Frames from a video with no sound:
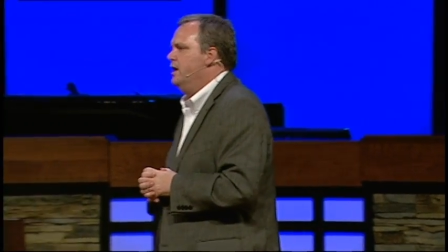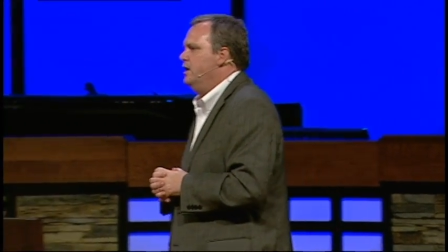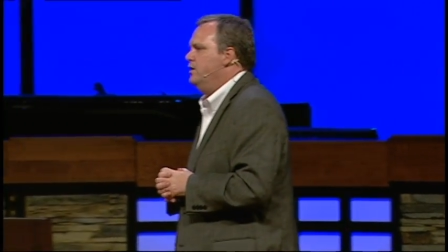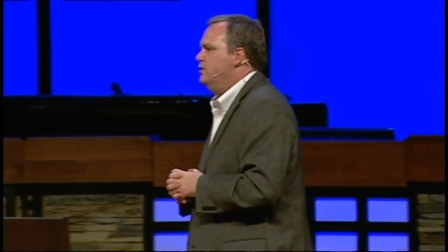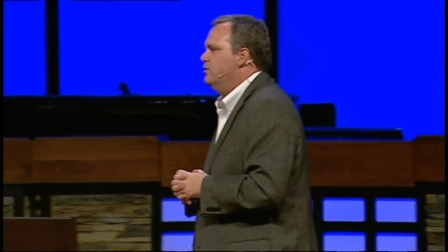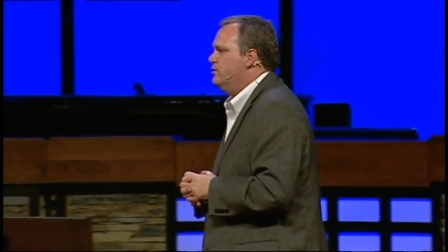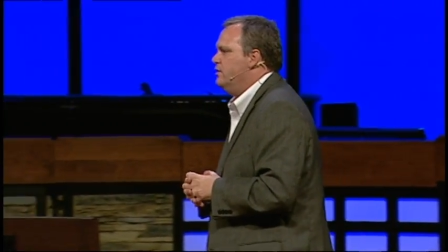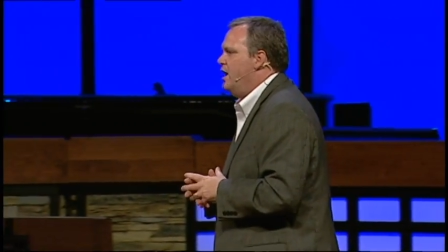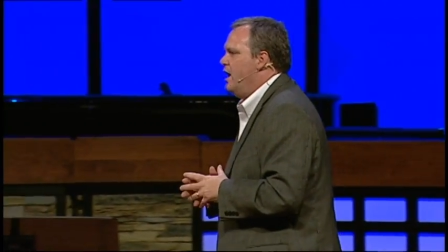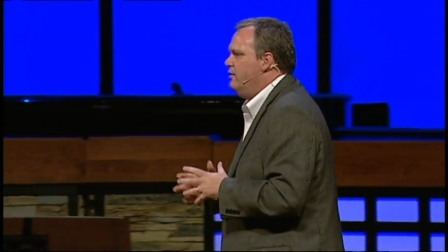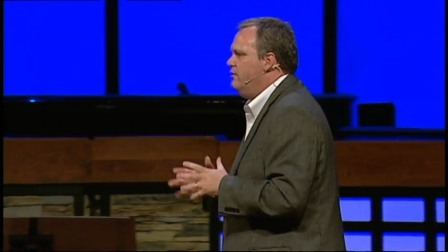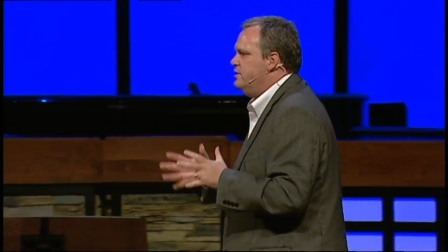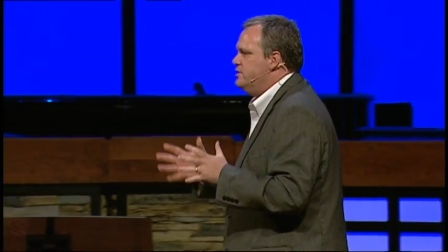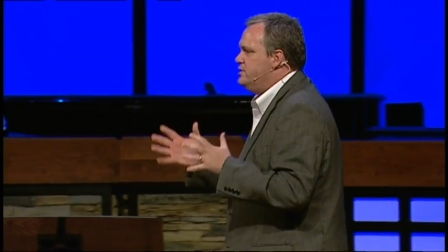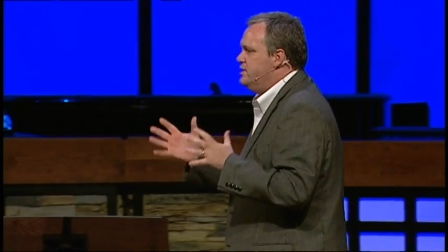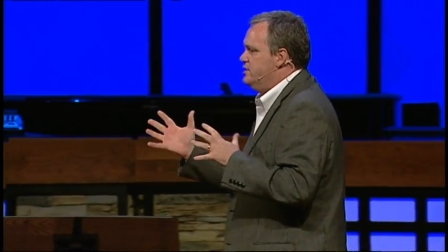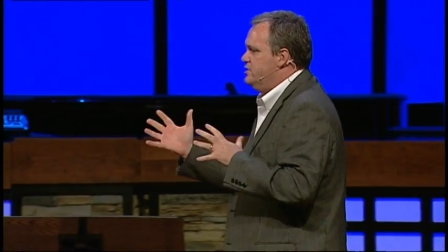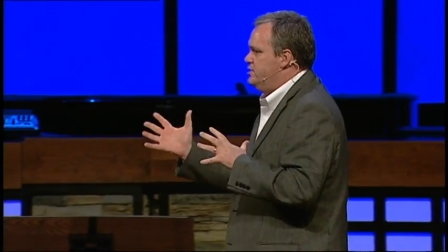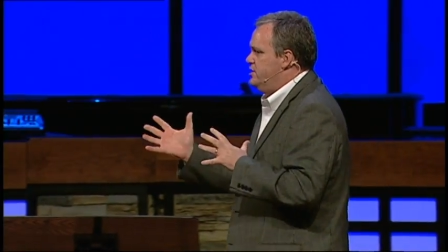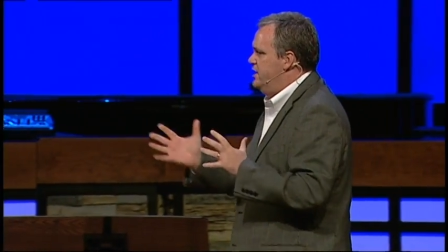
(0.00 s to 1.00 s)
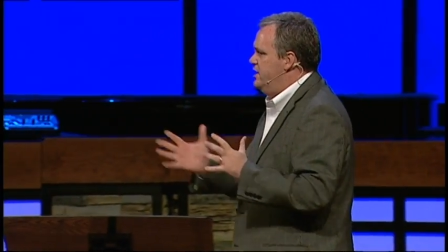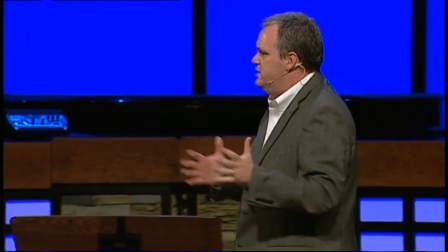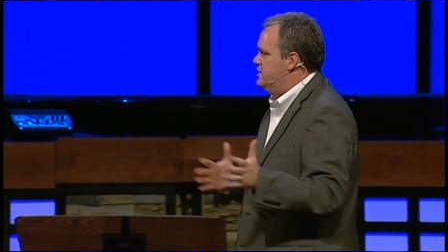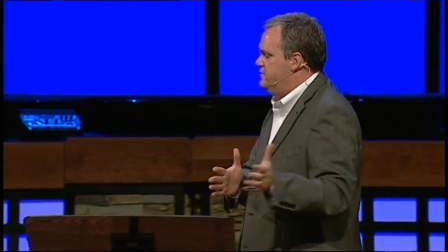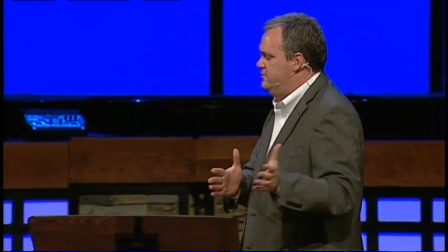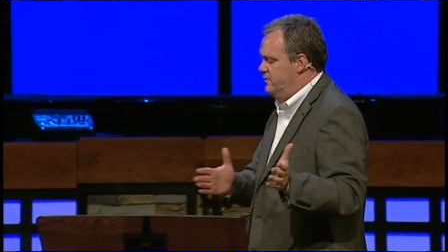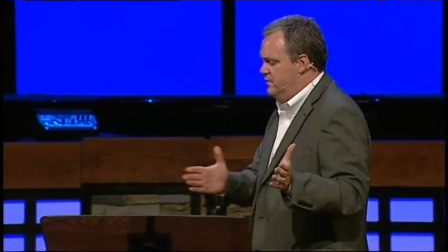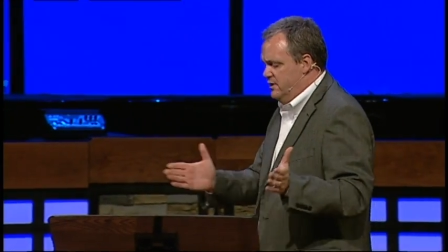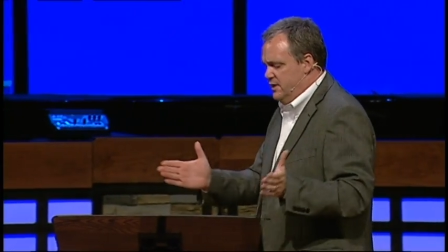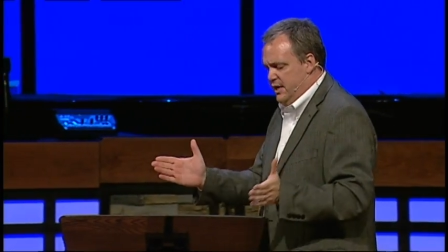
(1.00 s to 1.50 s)
you'll notice that she
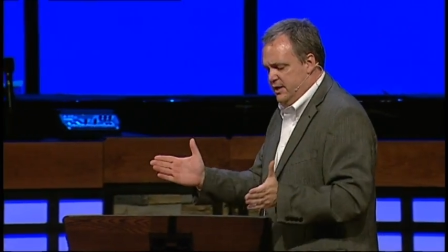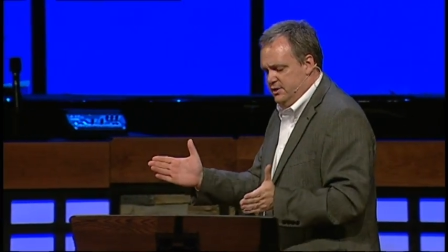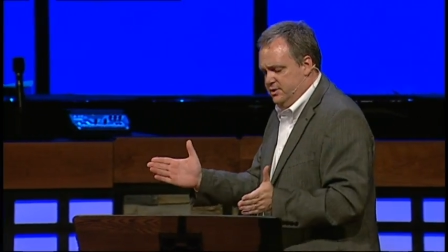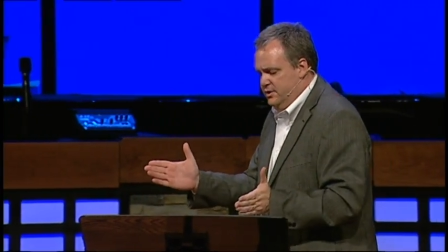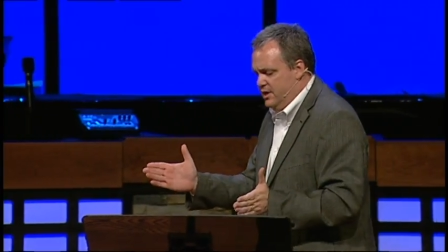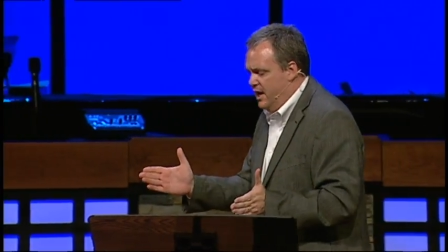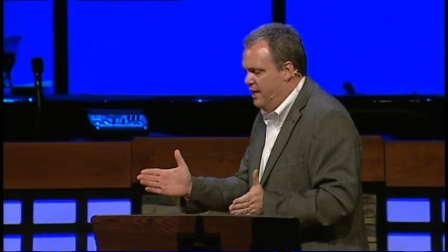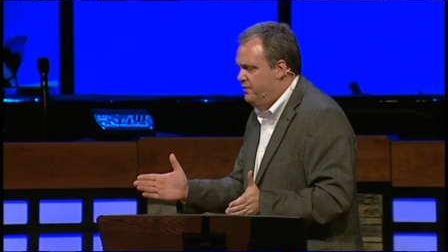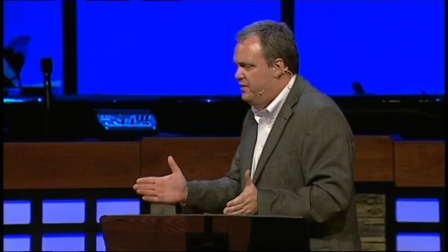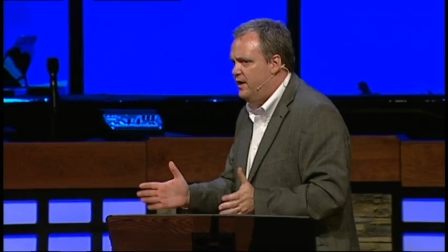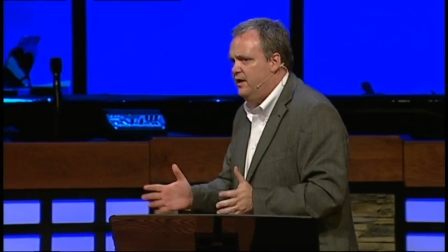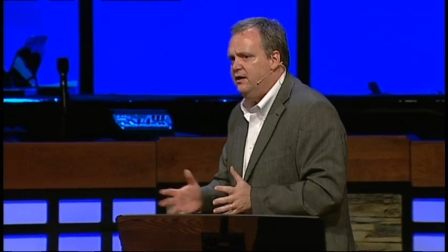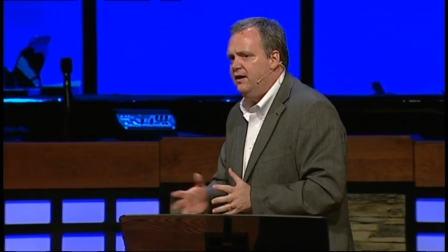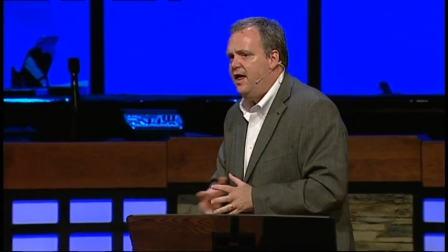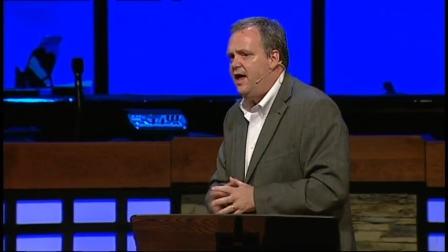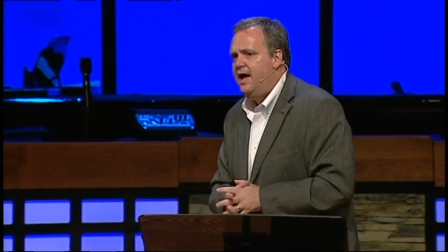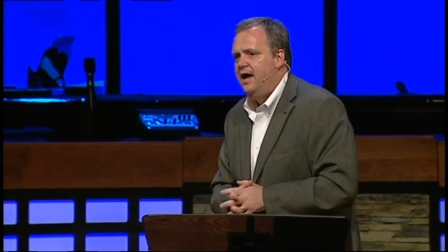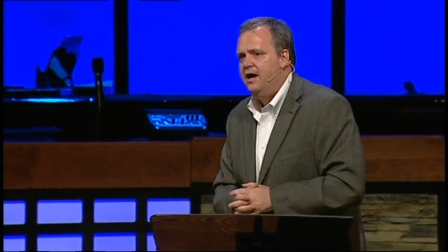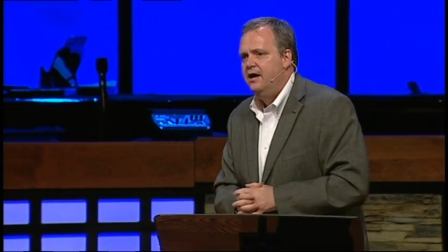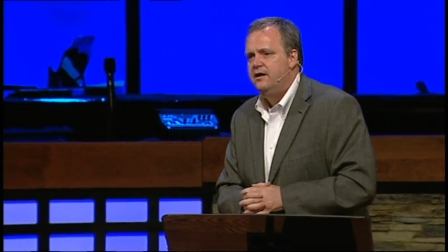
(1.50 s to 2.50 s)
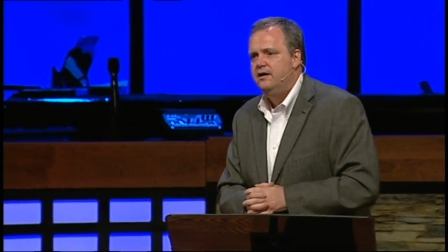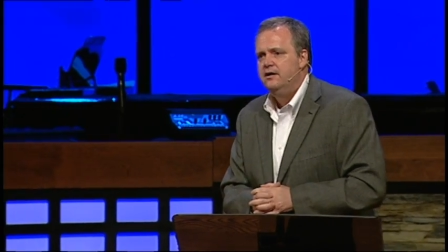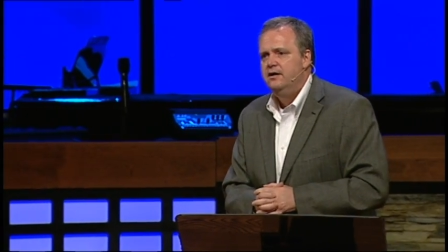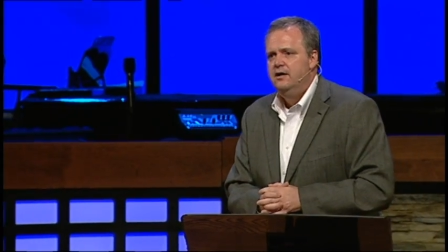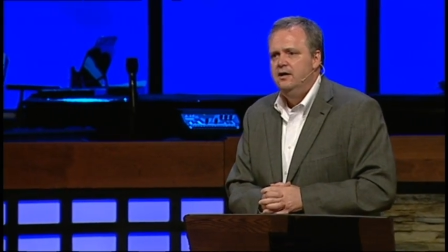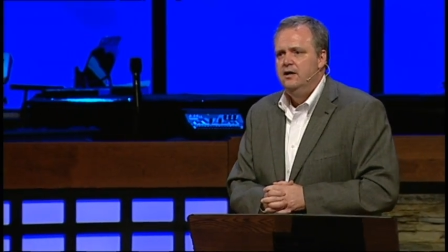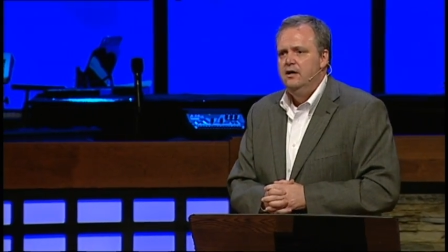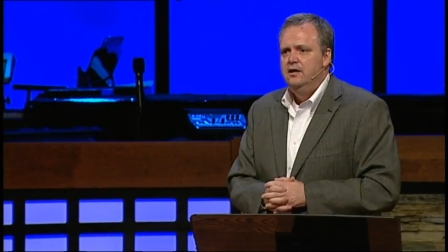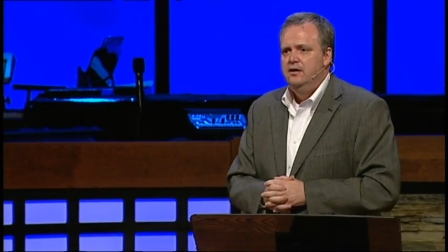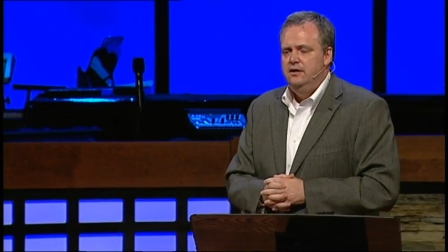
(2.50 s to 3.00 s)
is, is nothing like
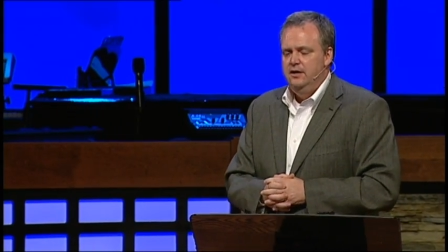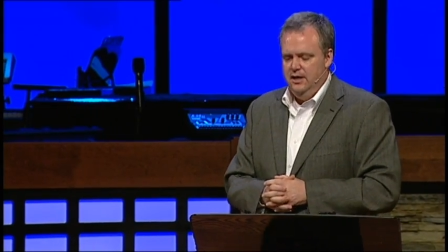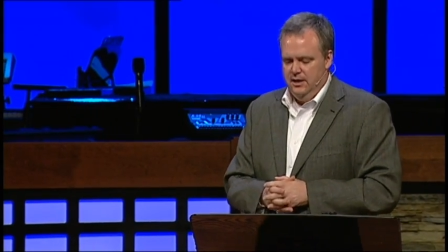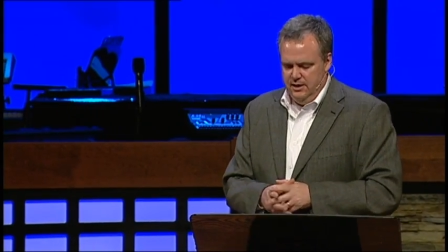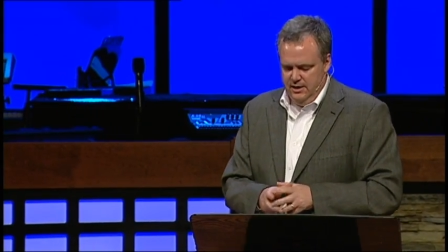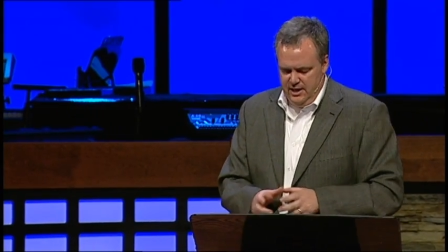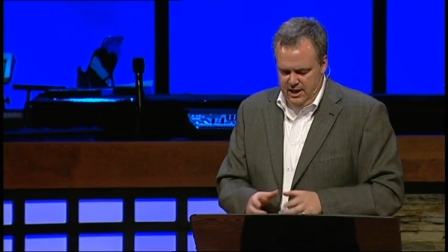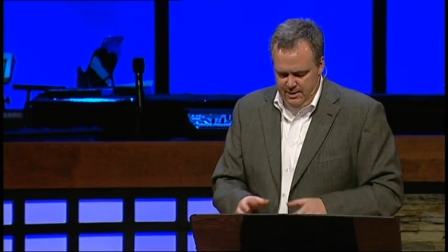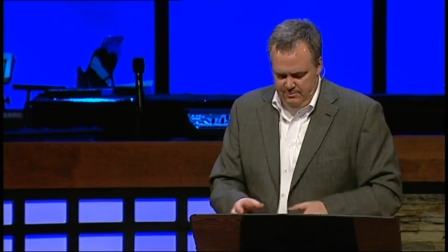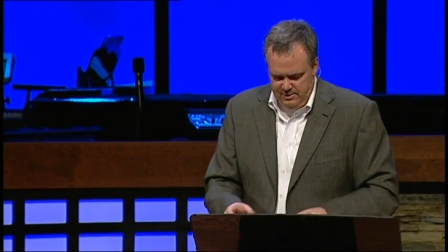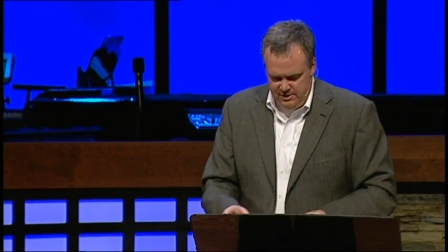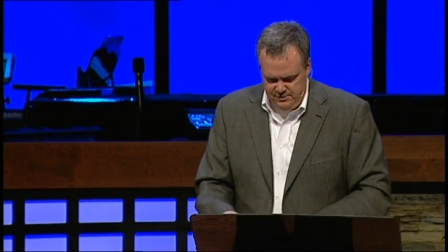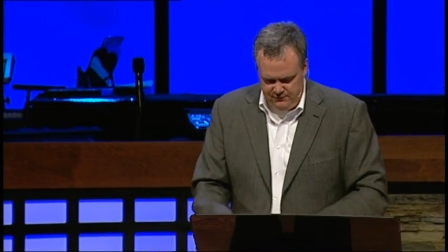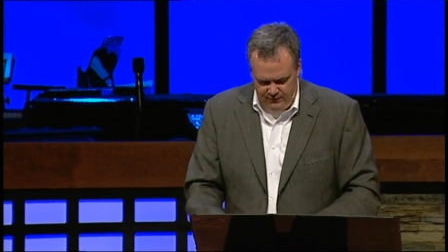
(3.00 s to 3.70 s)
Nicodemus.